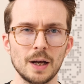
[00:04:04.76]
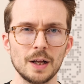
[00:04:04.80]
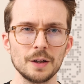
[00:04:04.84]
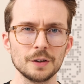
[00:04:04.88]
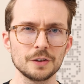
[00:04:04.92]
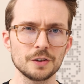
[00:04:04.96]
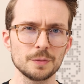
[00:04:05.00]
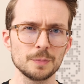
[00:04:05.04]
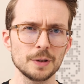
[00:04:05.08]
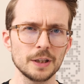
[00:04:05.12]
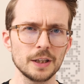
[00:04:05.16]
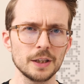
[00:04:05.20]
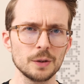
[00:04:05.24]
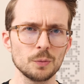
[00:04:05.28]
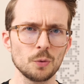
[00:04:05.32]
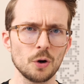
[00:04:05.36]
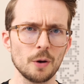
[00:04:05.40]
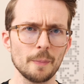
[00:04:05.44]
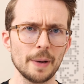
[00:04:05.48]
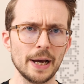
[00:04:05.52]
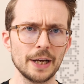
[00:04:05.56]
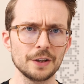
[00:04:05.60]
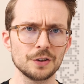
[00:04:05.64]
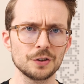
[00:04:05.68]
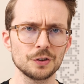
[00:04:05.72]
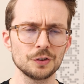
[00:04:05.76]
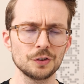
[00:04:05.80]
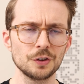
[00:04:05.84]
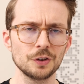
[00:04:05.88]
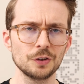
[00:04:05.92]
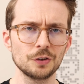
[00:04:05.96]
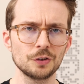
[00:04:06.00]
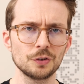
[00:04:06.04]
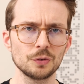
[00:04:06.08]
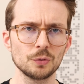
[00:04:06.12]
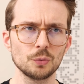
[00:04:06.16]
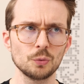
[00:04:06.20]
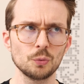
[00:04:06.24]
Ultimately, what matters
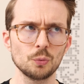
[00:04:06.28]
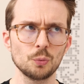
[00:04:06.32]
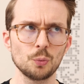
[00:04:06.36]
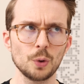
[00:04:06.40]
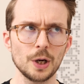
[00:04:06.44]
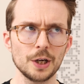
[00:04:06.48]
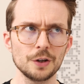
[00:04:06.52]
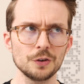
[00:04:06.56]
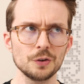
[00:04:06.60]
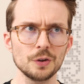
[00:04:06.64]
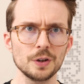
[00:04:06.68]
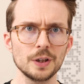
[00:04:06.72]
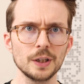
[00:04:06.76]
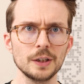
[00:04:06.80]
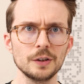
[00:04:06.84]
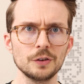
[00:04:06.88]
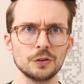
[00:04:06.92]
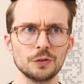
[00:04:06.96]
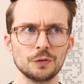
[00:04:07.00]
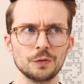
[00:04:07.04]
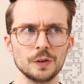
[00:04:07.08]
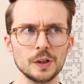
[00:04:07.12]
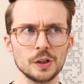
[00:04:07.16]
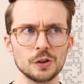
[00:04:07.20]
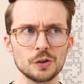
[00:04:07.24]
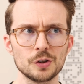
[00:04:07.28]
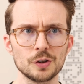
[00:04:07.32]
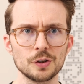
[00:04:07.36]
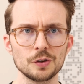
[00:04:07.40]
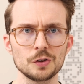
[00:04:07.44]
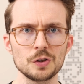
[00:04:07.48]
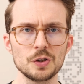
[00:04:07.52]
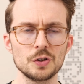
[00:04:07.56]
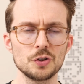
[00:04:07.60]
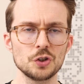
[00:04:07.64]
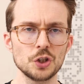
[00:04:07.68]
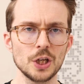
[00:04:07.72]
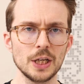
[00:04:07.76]
is where do these features
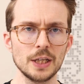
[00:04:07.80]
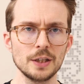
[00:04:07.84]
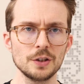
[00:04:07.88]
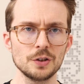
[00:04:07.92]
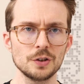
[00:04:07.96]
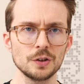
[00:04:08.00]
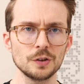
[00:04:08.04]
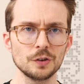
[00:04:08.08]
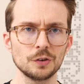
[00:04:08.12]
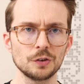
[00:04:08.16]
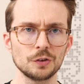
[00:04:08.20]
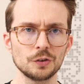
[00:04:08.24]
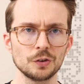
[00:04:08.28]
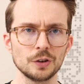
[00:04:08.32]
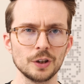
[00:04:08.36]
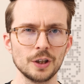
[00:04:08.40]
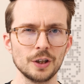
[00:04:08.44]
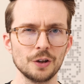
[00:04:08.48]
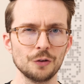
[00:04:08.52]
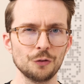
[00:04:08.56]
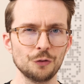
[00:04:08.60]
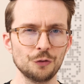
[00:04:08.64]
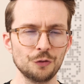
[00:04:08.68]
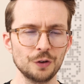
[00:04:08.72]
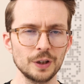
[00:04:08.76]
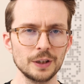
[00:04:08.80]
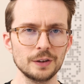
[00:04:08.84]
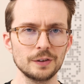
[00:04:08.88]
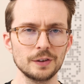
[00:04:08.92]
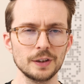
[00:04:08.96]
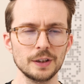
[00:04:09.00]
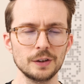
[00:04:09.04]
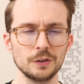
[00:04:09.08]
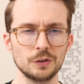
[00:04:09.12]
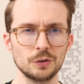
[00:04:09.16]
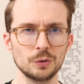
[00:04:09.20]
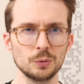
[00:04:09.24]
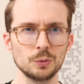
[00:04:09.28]
and changes fit
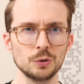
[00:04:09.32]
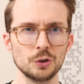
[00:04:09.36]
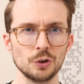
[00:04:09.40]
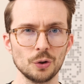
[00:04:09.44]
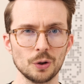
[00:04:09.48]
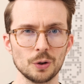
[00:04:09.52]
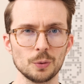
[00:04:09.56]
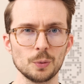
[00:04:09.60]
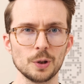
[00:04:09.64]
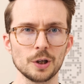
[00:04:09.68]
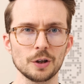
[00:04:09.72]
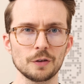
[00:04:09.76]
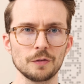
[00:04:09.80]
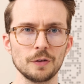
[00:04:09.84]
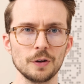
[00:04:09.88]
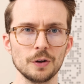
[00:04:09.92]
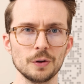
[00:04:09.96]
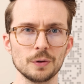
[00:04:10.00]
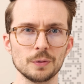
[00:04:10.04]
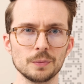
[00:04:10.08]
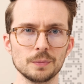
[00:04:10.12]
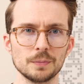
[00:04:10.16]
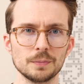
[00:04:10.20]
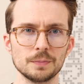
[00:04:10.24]
into your workflow?